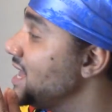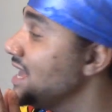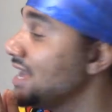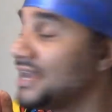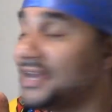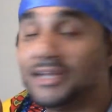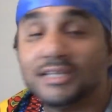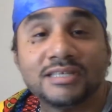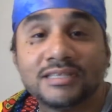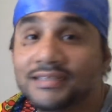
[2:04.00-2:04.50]

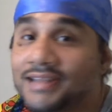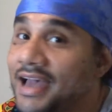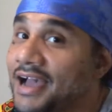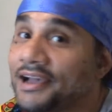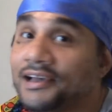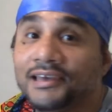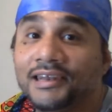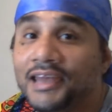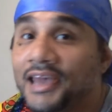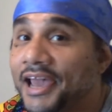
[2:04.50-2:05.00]
it's not
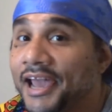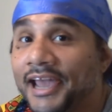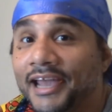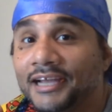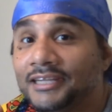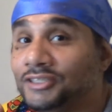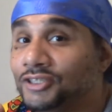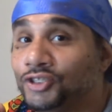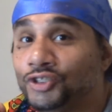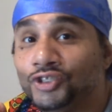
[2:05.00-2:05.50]
going to
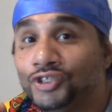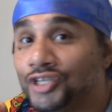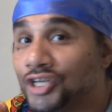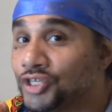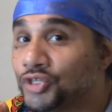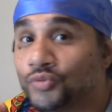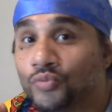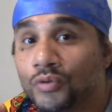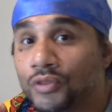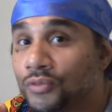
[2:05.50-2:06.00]
end
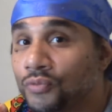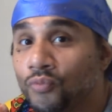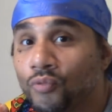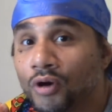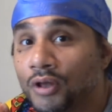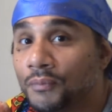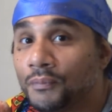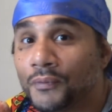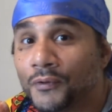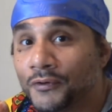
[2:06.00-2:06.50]
just with
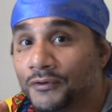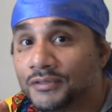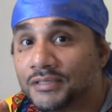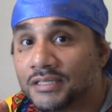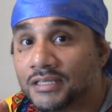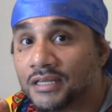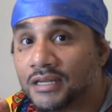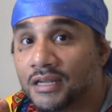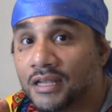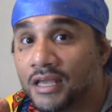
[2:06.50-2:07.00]
one
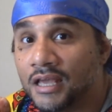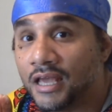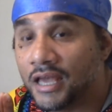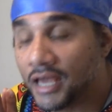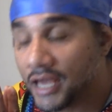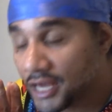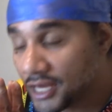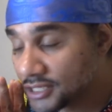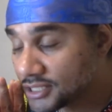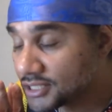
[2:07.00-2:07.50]
person.
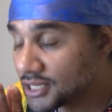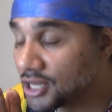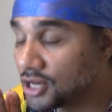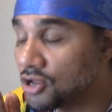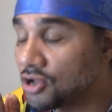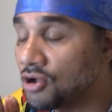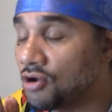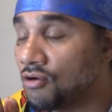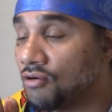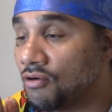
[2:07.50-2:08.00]
It's
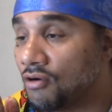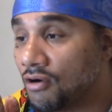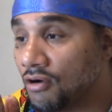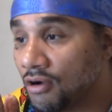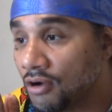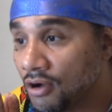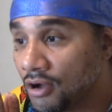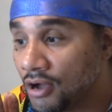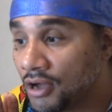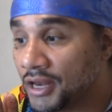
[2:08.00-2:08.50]
going to go
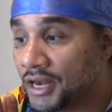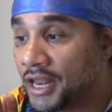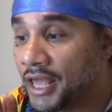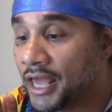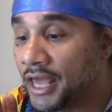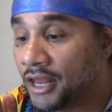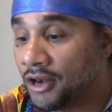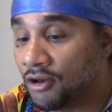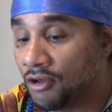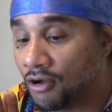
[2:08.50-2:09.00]
on
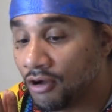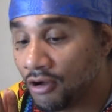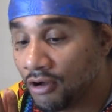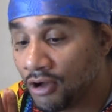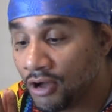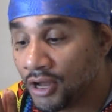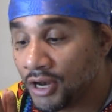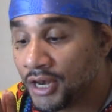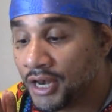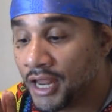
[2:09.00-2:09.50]
and
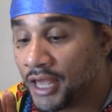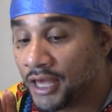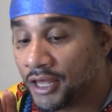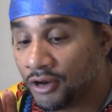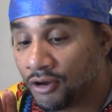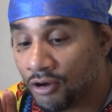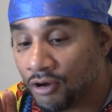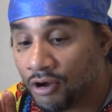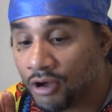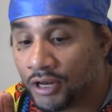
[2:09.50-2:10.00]
on
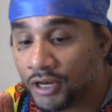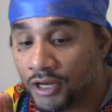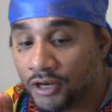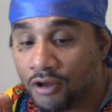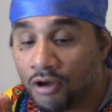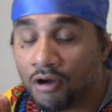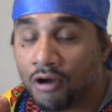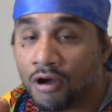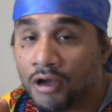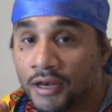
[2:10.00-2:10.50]
and on
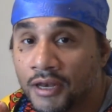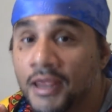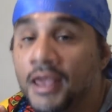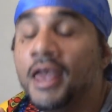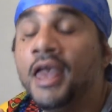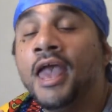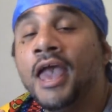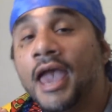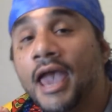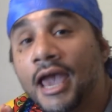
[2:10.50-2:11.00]
and on.
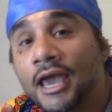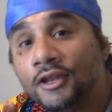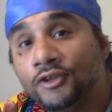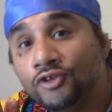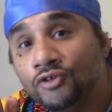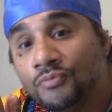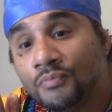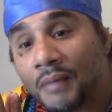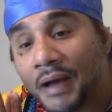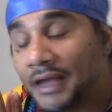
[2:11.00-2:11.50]
And
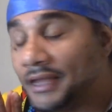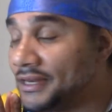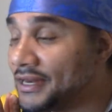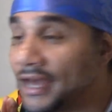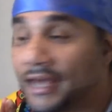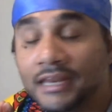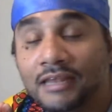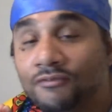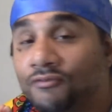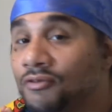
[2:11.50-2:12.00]
you might
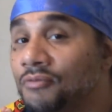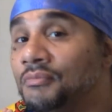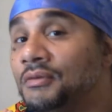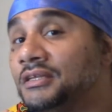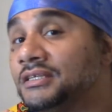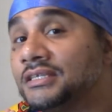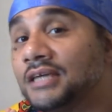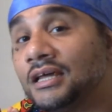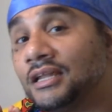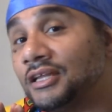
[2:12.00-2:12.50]
not even
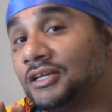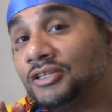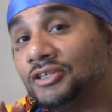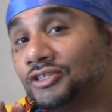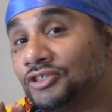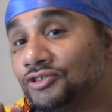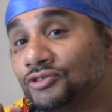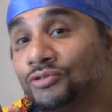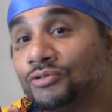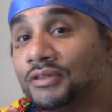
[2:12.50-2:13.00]
be telling the
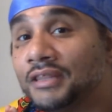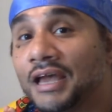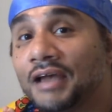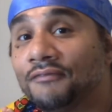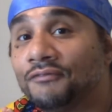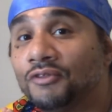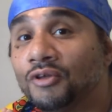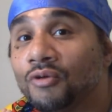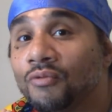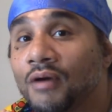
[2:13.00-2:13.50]
truth
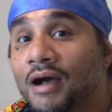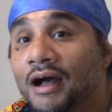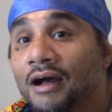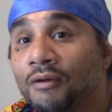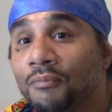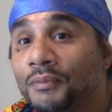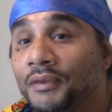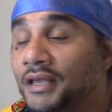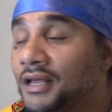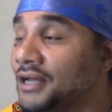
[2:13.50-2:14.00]
after a
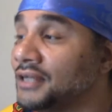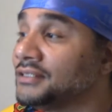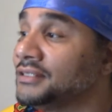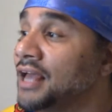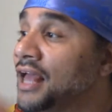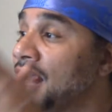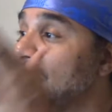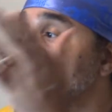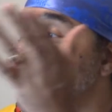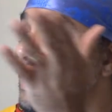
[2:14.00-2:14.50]
while. Because
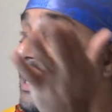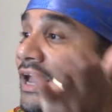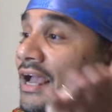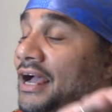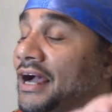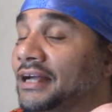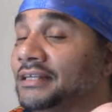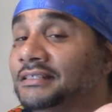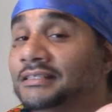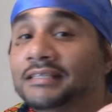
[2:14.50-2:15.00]
like
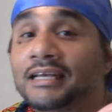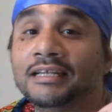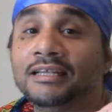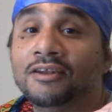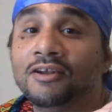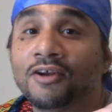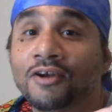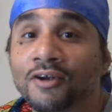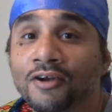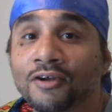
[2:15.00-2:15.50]
I
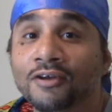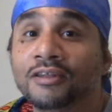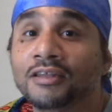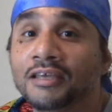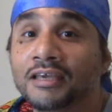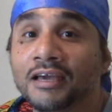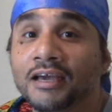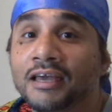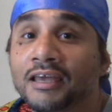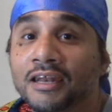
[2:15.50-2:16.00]
said
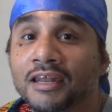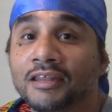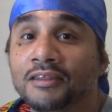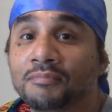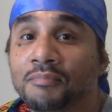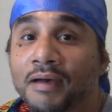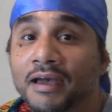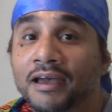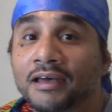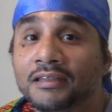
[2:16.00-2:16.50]
earlier in
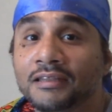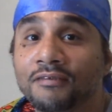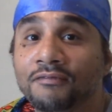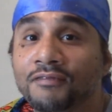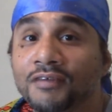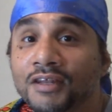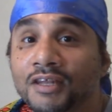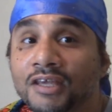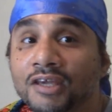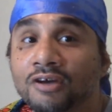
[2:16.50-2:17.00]
my other
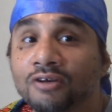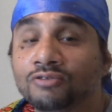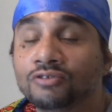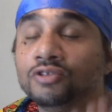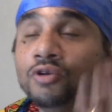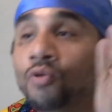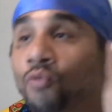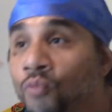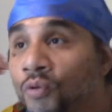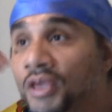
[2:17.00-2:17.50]
videos,
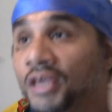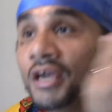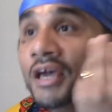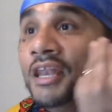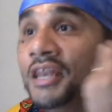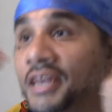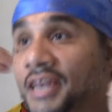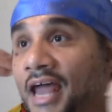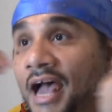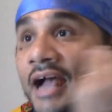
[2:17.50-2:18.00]
we are
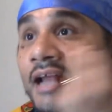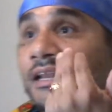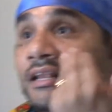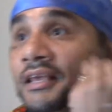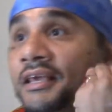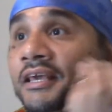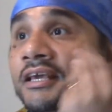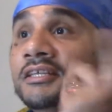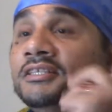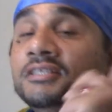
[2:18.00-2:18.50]
not
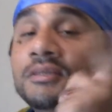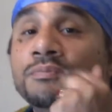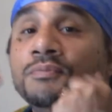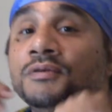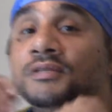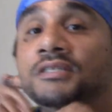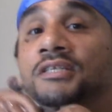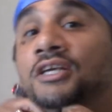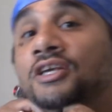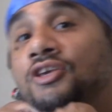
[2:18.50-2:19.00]
here to
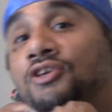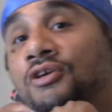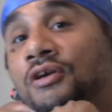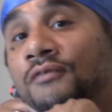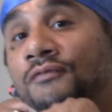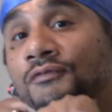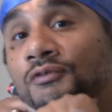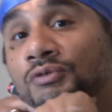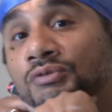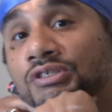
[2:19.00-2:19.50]
predict your
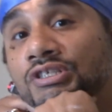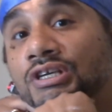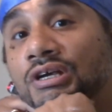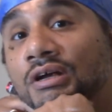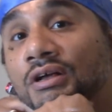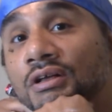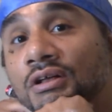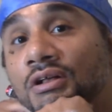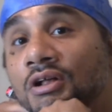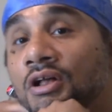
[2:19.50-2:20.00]

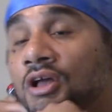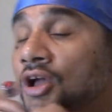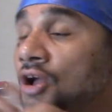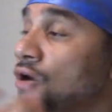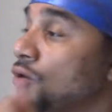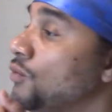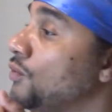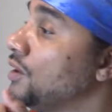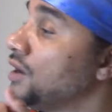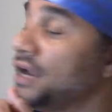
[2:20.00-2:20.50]
future.
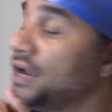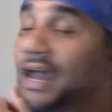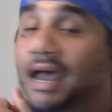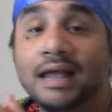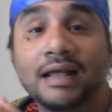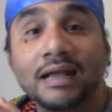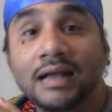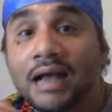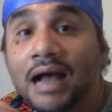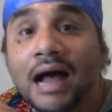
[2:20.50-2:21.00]
We're
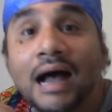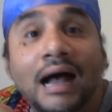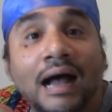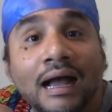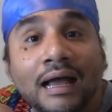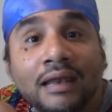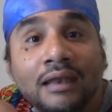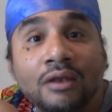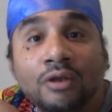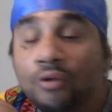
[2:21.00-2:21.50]
not
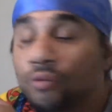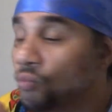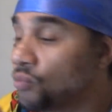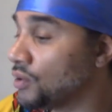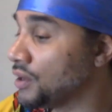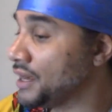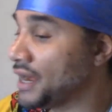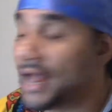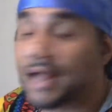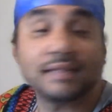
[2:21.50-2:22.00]
God.
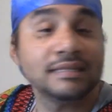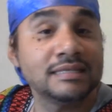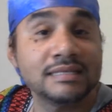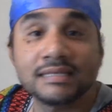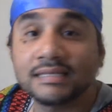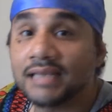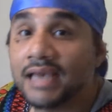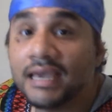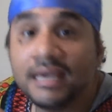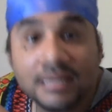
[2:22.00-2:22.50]
We're not
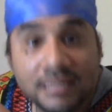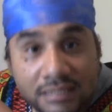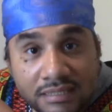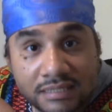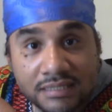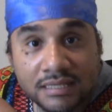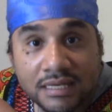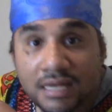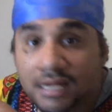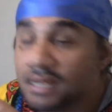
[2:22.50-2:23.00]

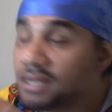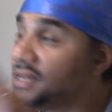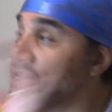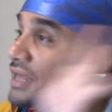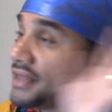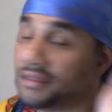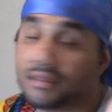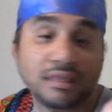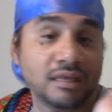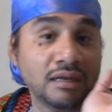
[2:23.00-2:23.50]
saints.
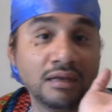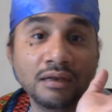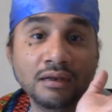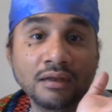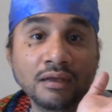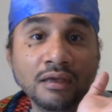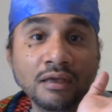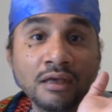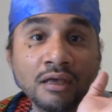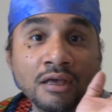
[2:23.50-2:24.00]
Nothing.
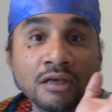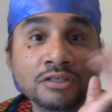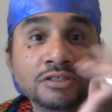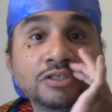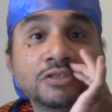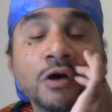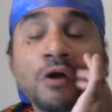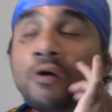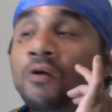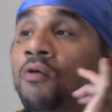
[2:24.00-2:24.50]

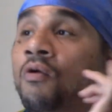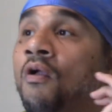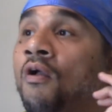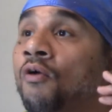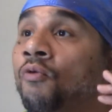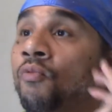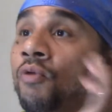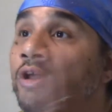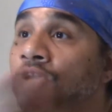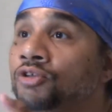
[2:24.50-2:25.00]
So
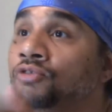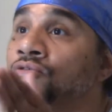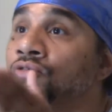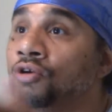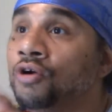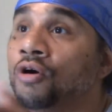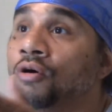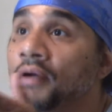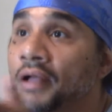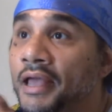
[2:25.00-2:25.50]
when you
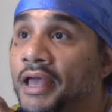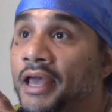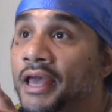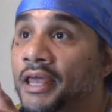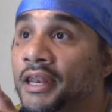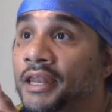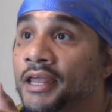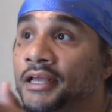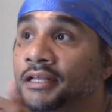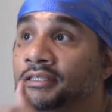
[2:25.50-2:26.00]
go
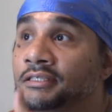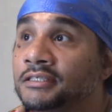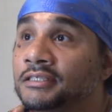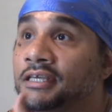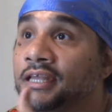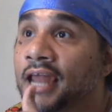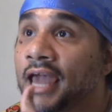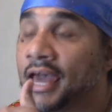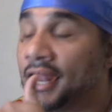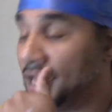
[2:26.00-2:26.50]
ahead into
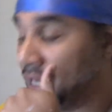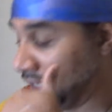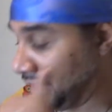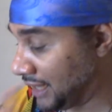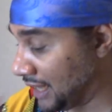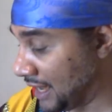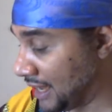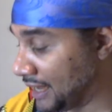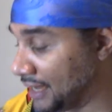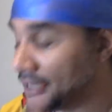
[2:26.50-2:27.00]
that
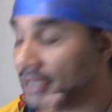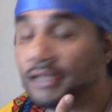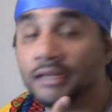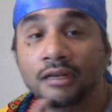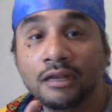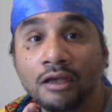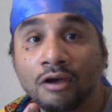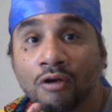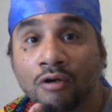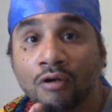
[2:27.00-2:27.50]

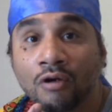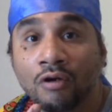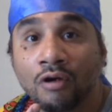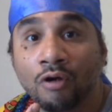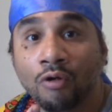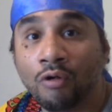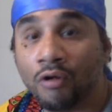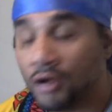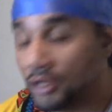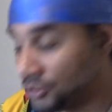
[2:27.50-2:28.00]
line
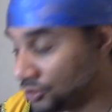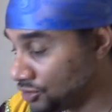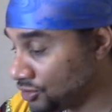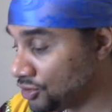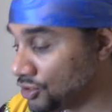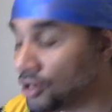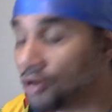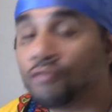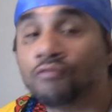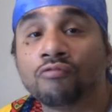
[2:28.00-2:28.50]
or into
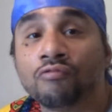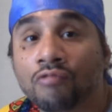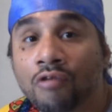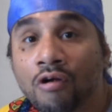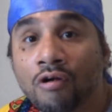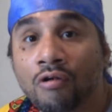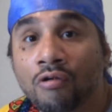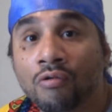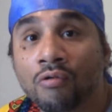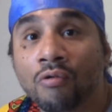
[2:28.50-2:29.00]
your
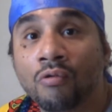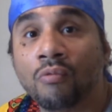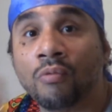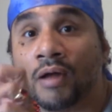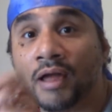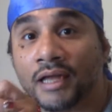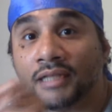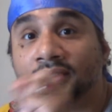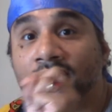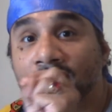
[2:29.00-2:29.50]
row
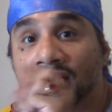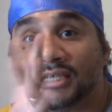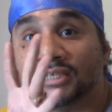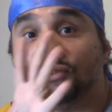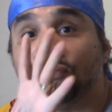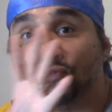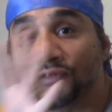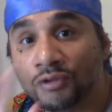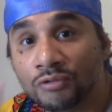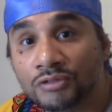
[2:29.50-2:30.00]
where it
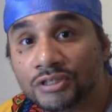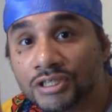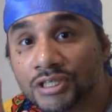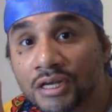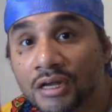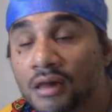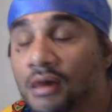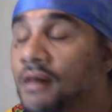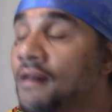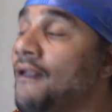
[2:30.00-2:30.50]
says
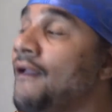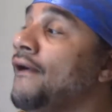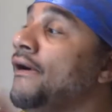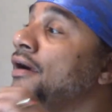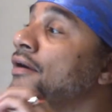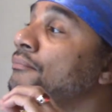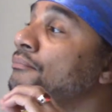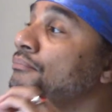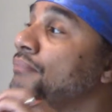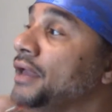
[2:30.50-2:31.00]
future,
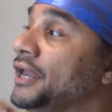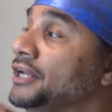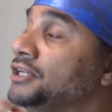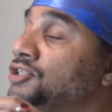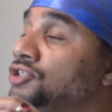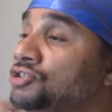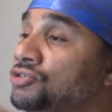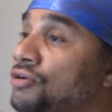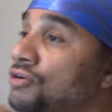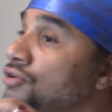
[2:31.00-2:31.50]
make
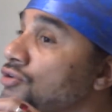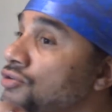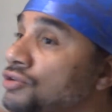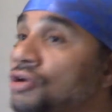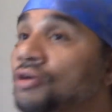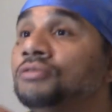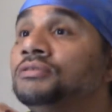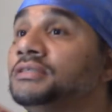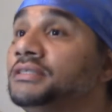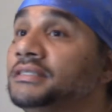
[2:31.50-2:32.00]
sure you
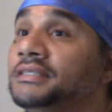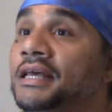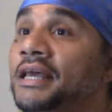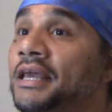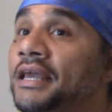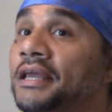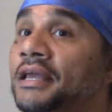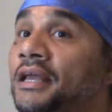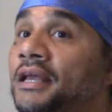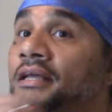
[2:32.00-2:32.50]
don't
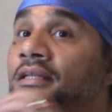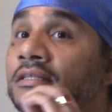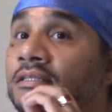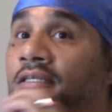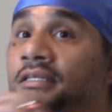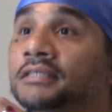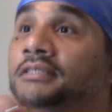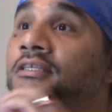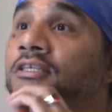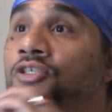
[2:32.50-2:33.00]
say,
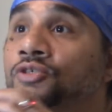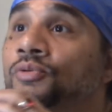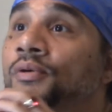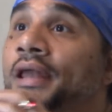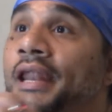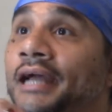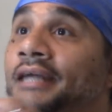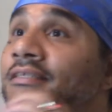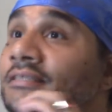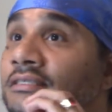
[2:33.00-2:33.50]
this is what
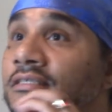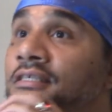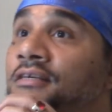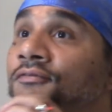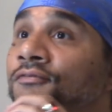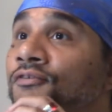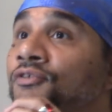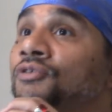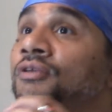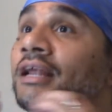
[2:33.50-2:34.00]
I see
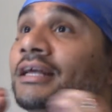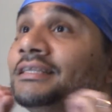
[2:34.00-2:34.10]
for you that's